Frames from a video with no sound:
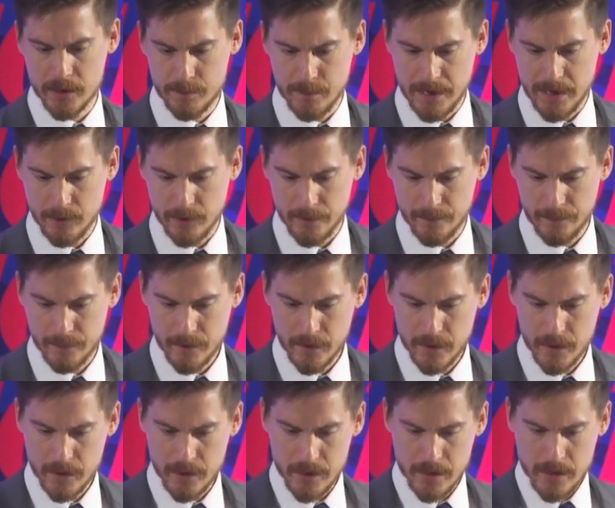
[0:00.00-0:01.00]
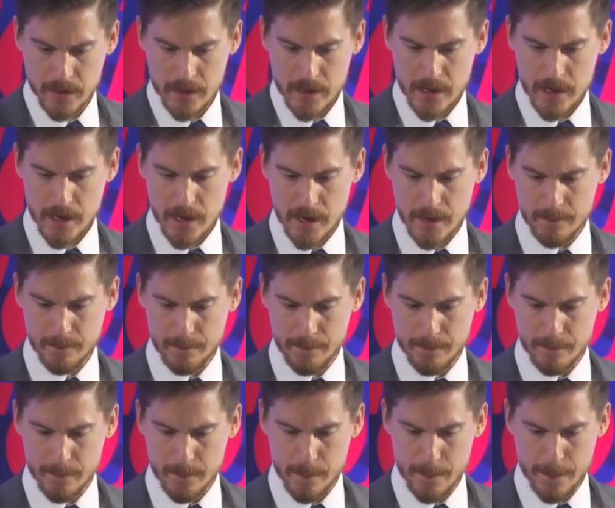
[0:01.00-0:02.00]
us power. So
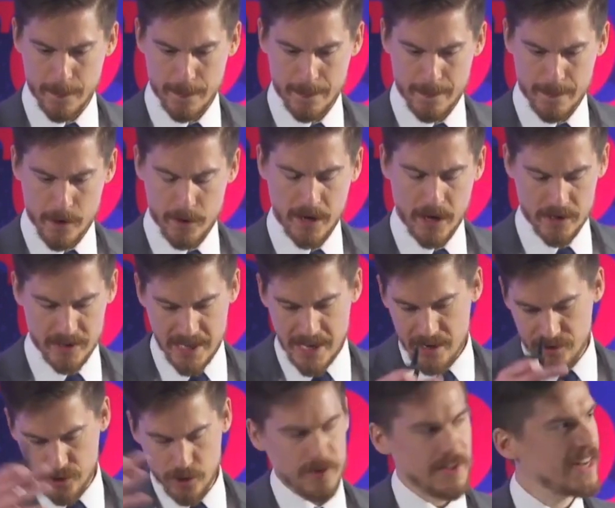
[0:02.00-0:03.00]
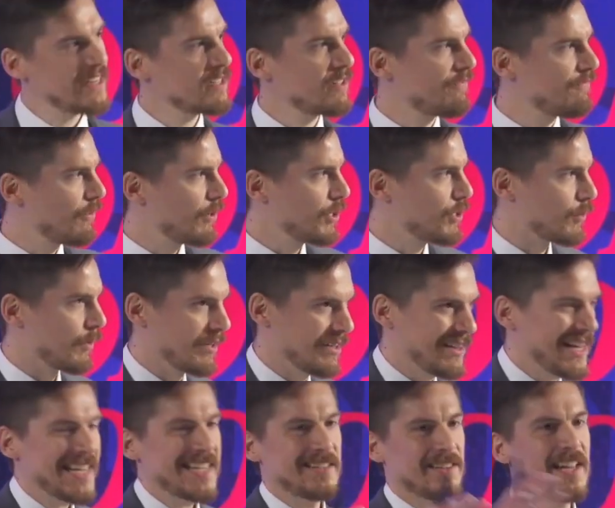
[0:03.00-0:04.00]
that's the first one.
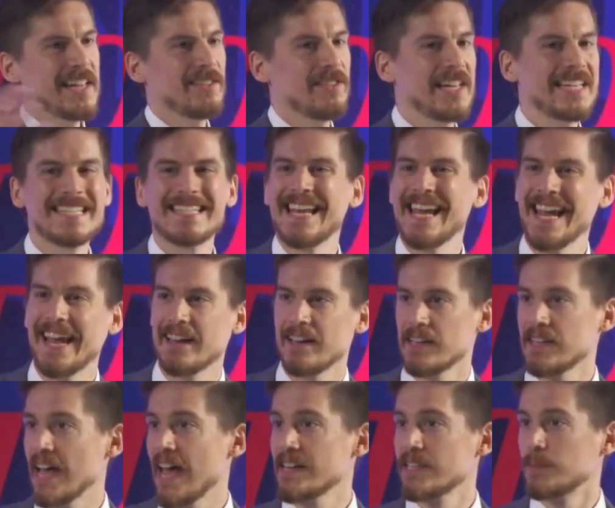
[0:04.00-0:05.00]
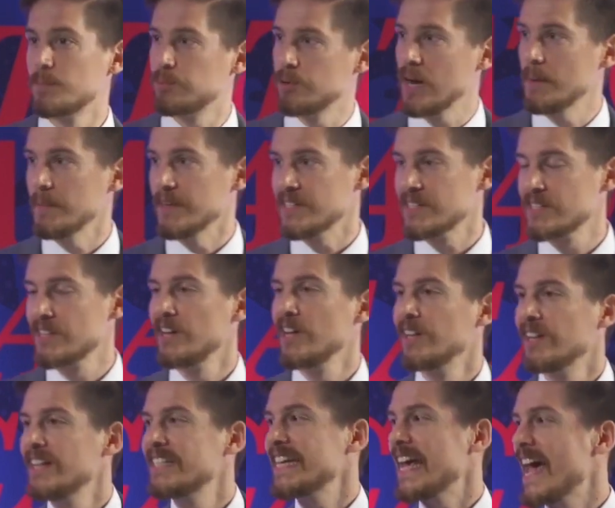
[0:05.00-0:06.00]
Let's take it as a premise.
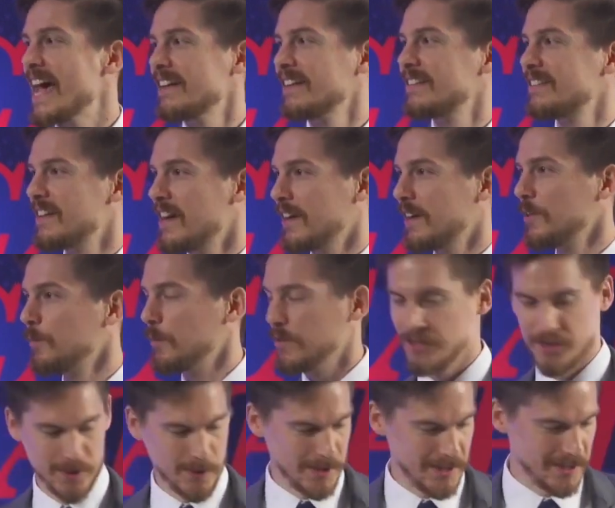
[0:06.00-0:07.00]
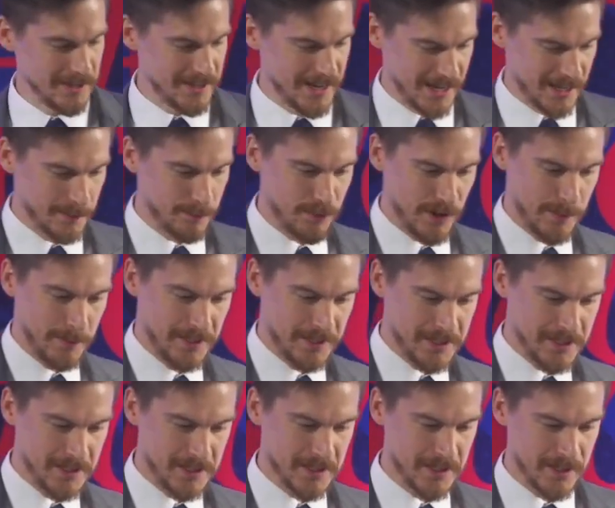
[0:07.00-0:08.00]
Let's add a second one to it, second
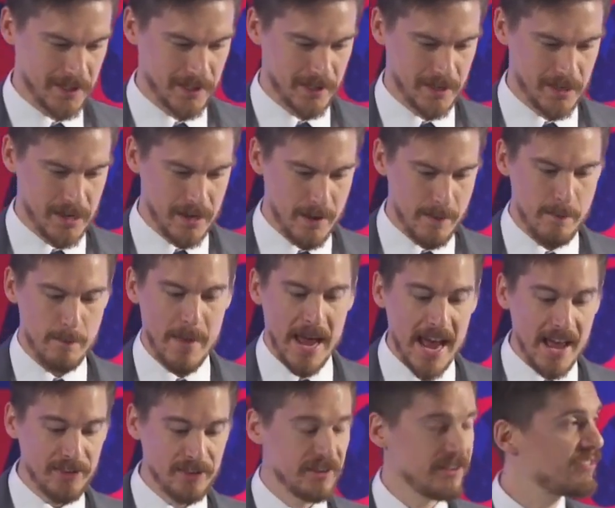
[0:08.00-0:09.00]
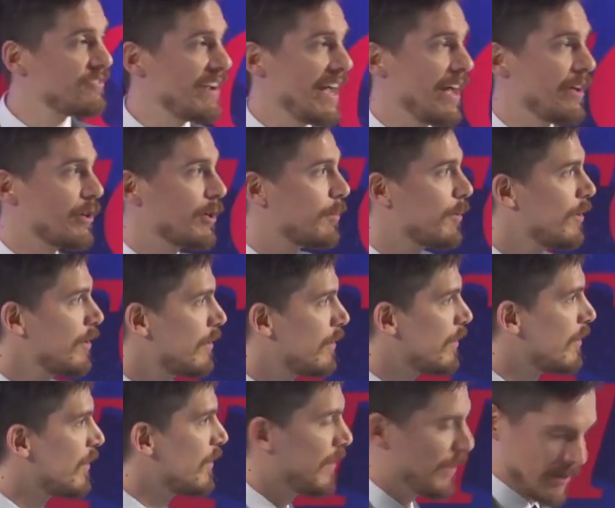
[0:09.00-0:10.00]
premise. Math is
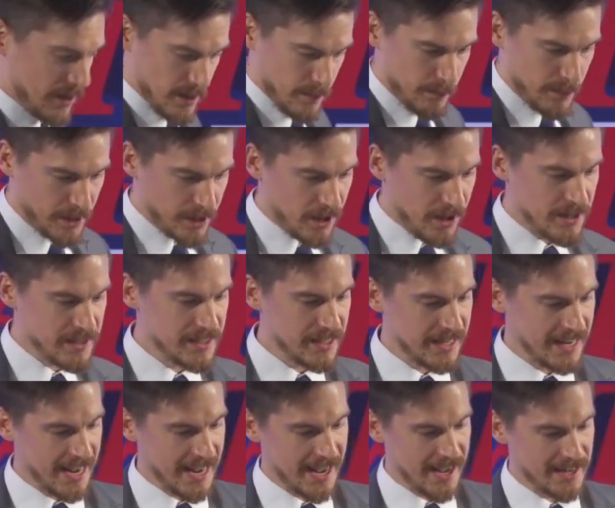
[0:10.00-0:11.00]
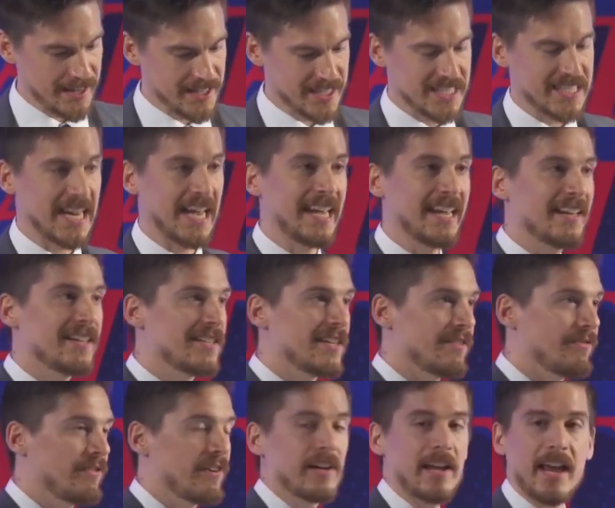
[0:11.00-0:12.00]
valuable because it has
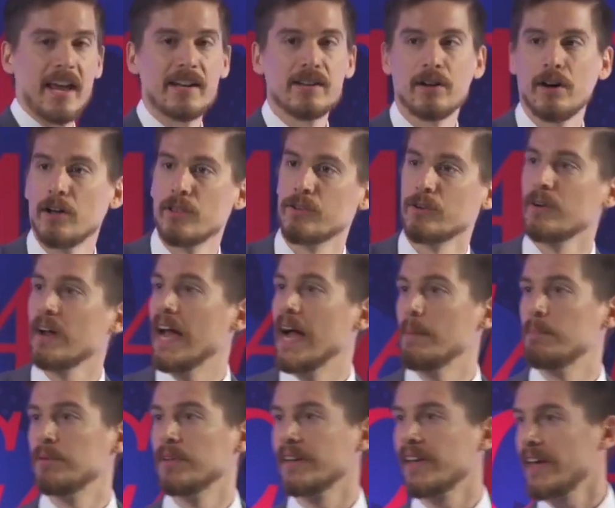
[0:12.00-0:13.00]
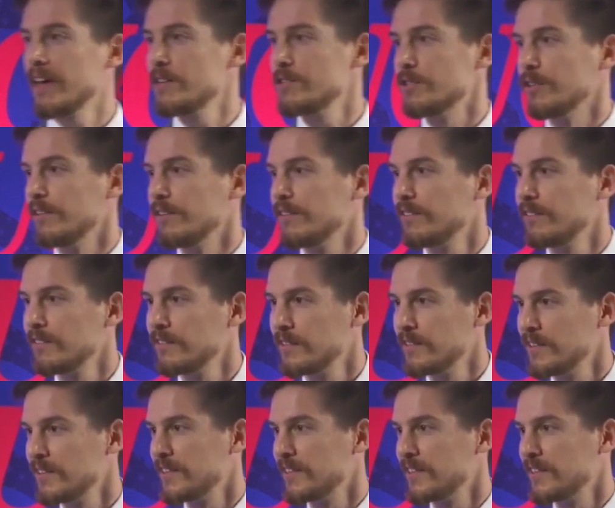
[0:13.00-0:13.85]
scientific and other applications.